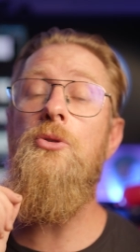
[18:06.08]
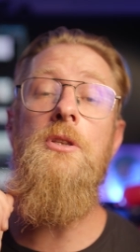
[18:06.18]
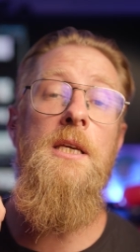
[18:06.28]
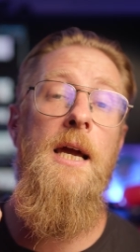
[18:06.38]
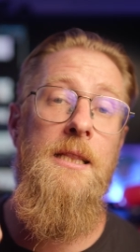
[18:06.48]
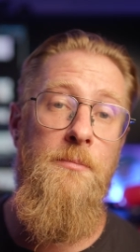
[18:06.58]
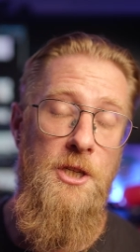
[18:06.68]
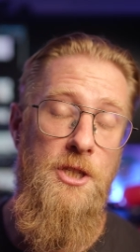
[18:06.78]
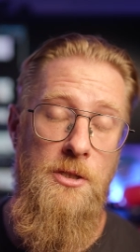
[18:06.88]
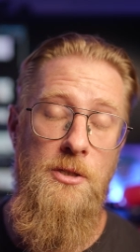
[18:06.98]
to the
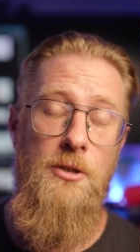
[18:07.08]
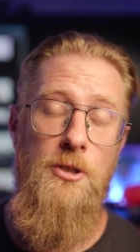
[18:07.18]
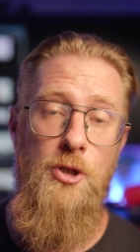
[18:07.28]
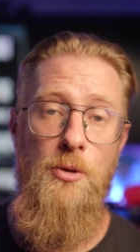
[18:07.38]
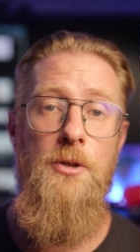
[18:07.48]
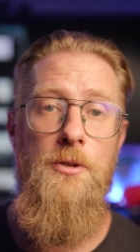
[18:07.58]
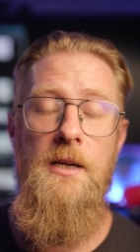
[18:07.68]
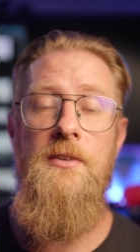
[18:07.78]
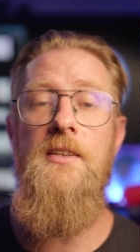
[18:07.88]
admission controller.